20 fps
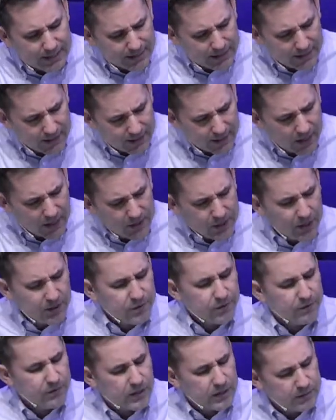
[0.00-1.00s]

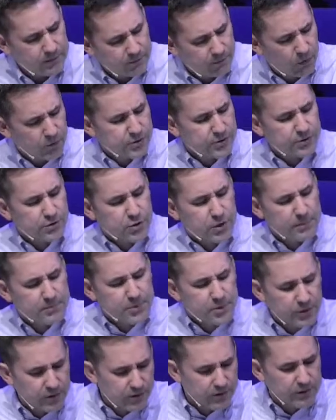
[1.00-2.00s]
another verse of
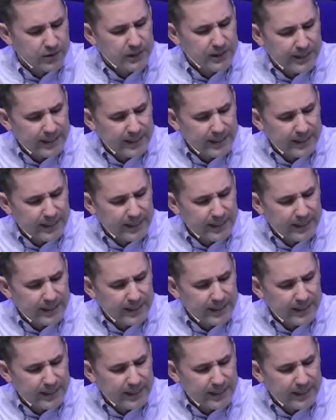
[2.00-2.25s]
Scripture